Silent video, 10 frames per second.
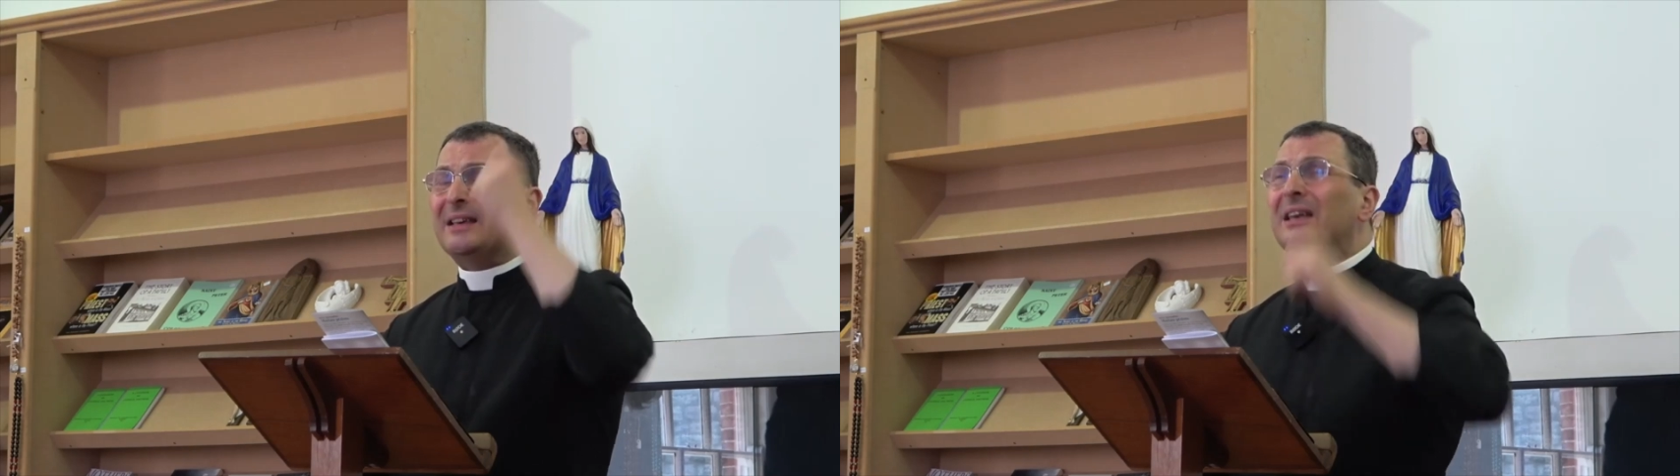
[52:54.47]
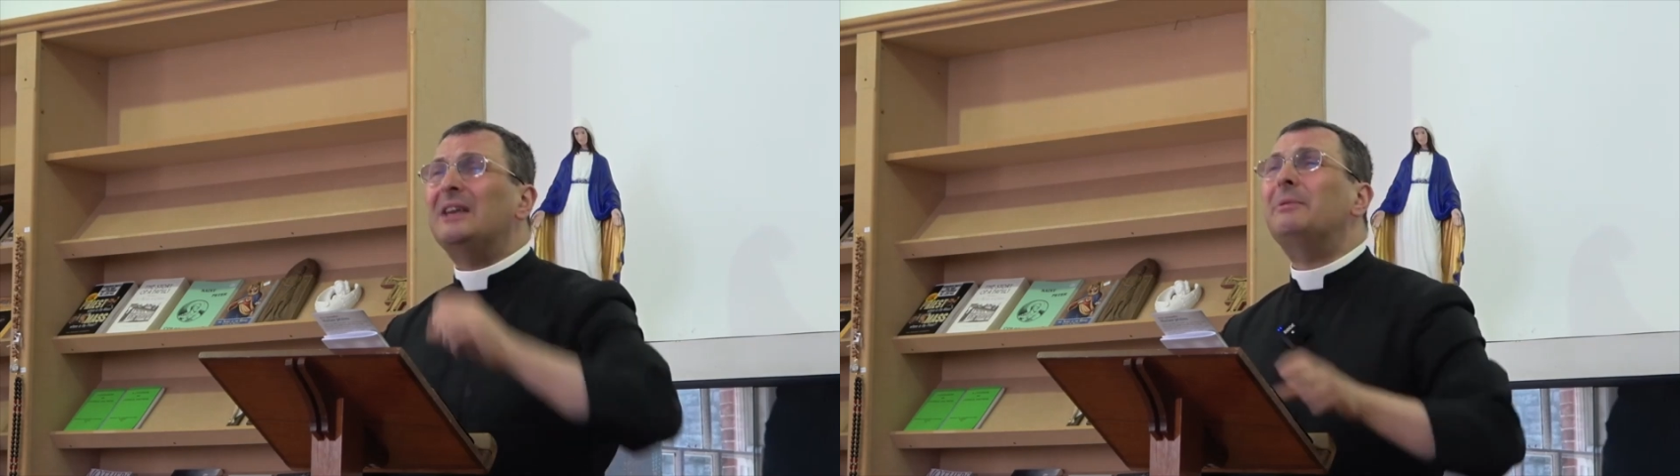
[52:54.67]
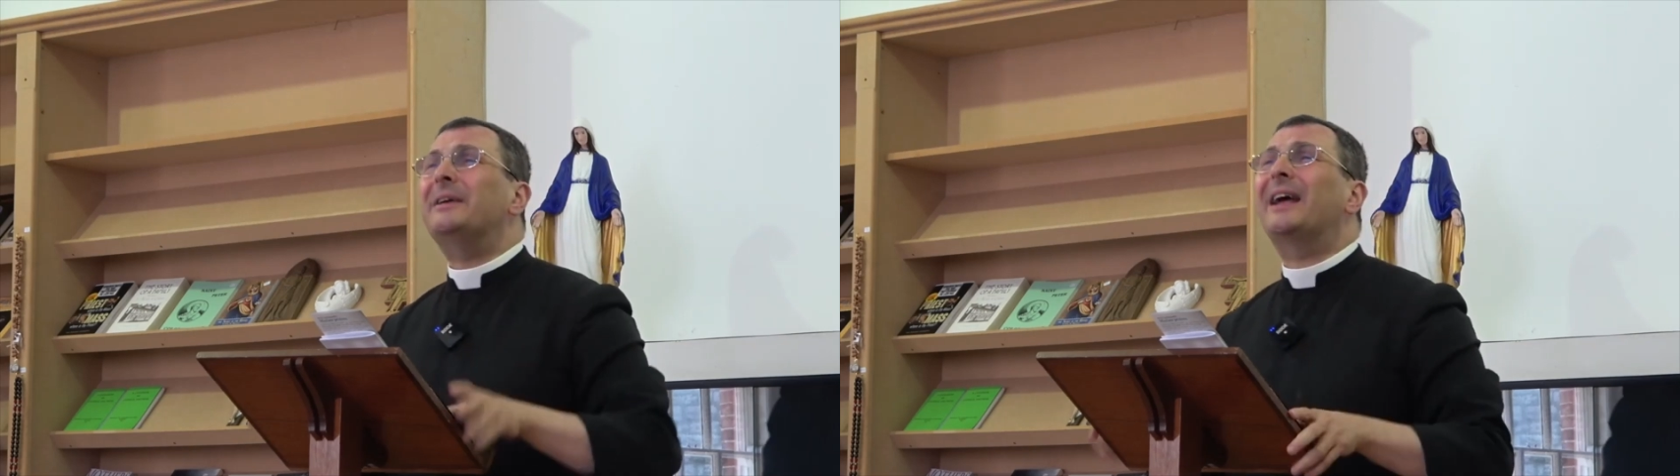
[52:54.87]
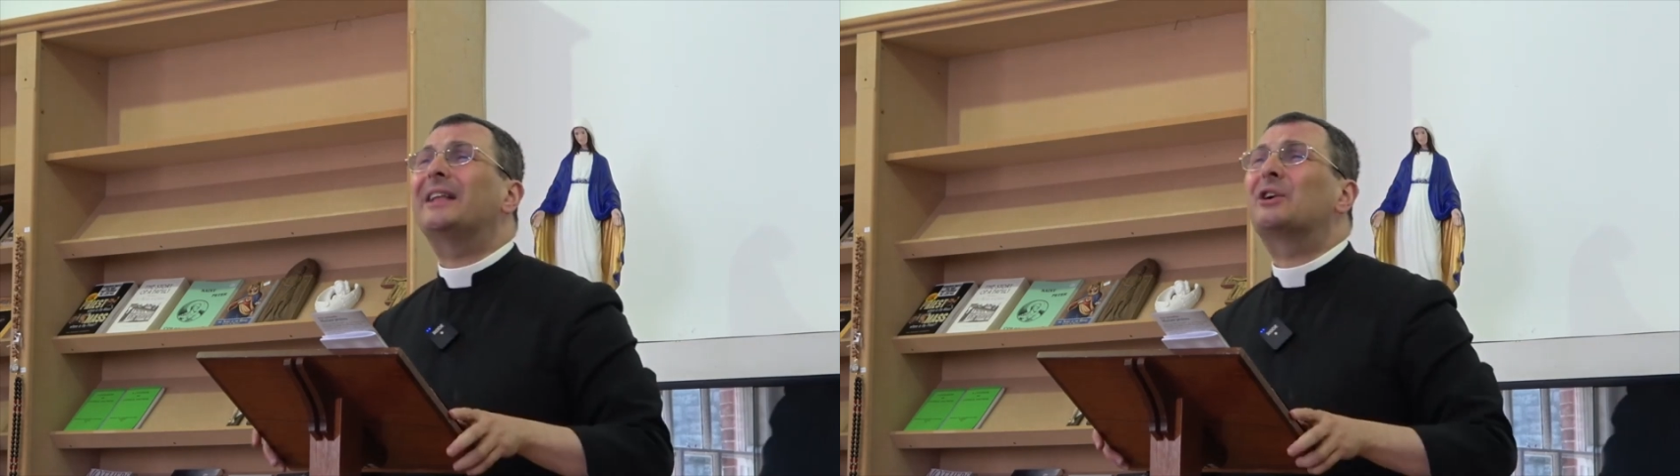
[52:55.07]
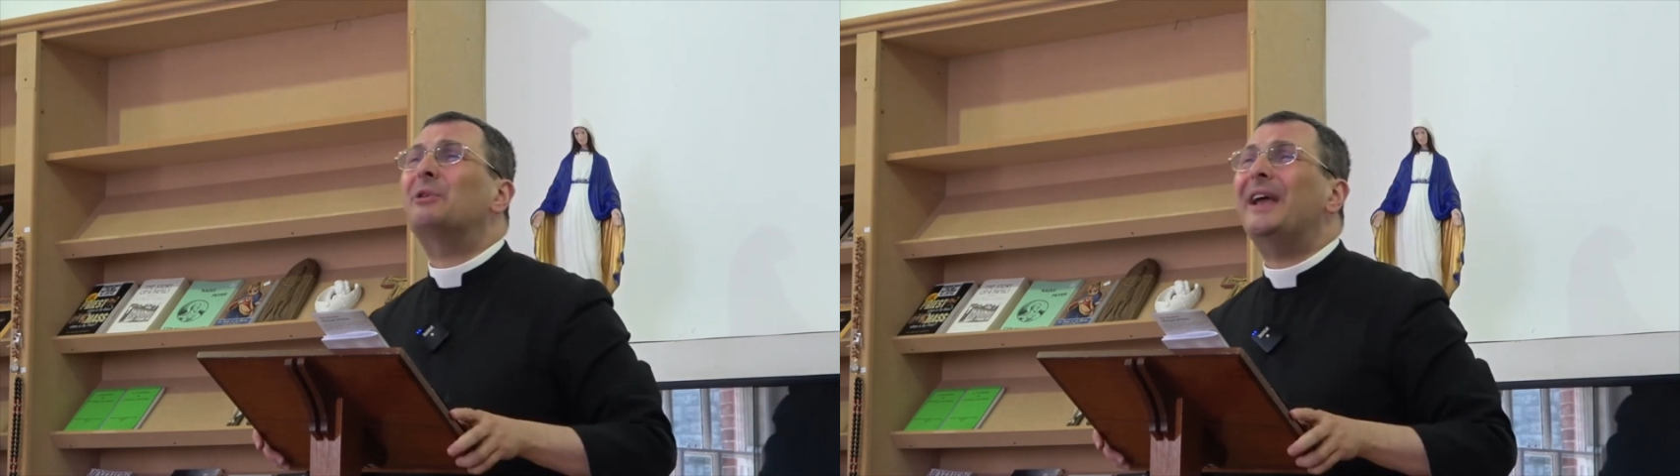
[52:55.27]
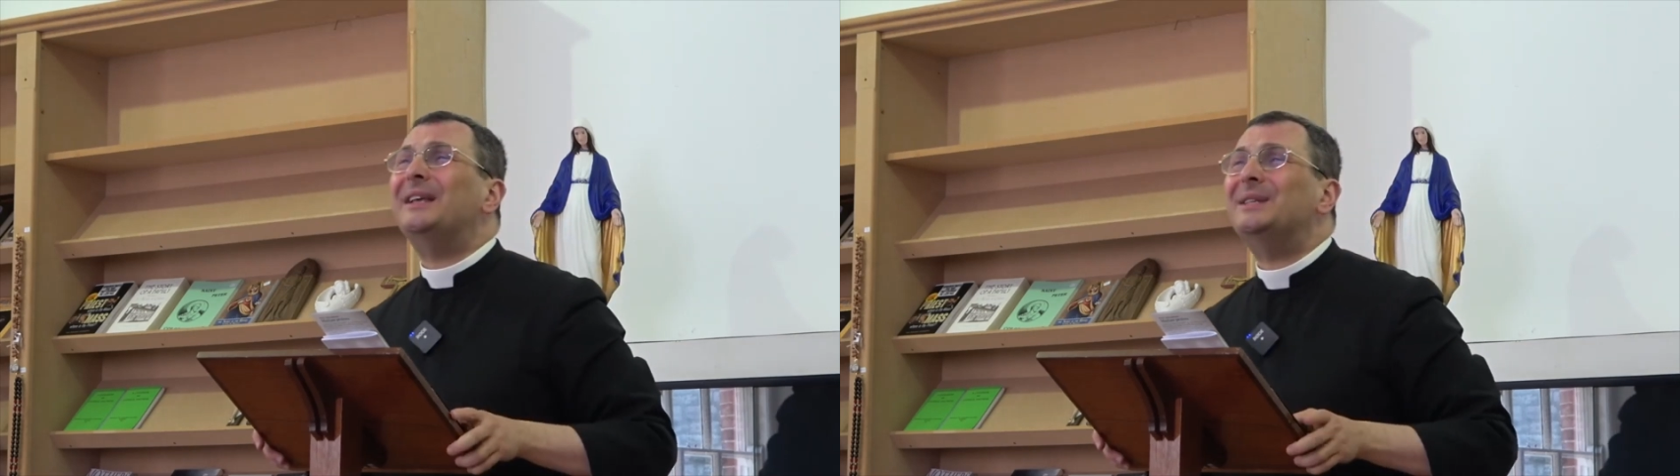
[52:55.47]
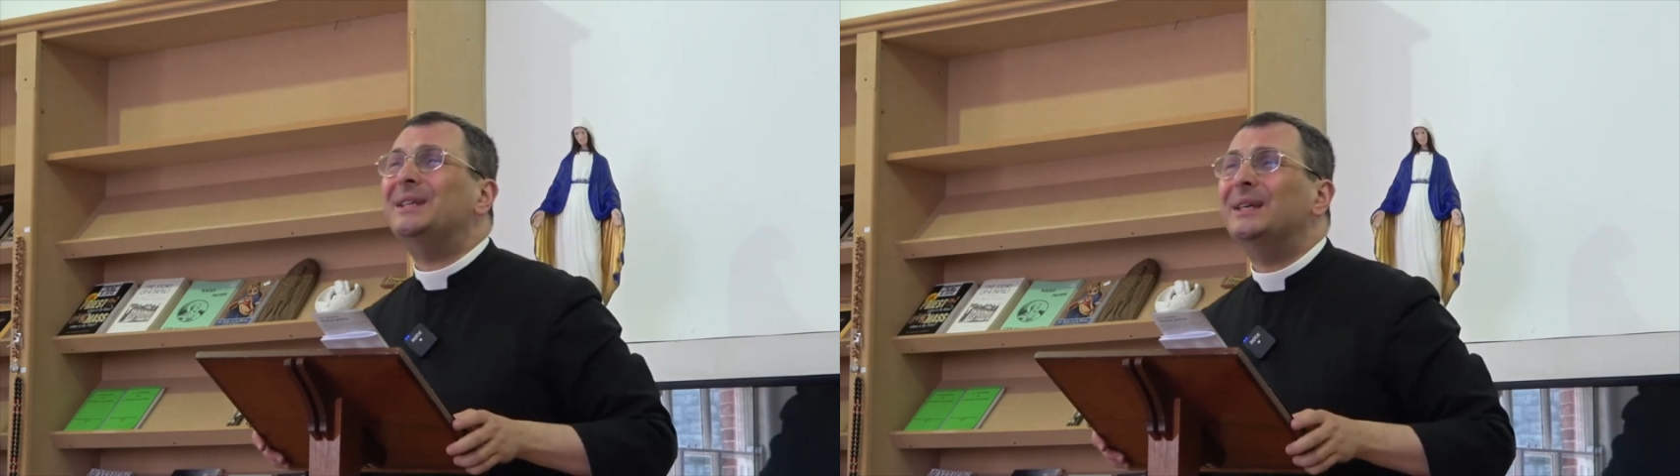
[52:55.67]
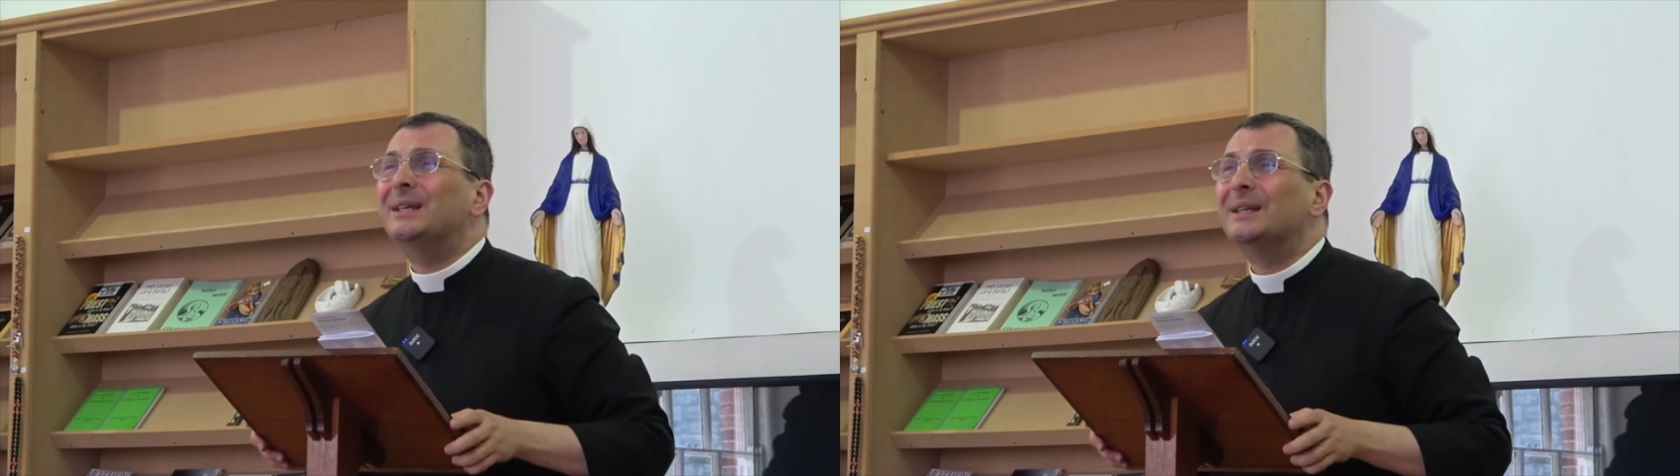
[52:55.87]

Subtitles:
he will get crazy.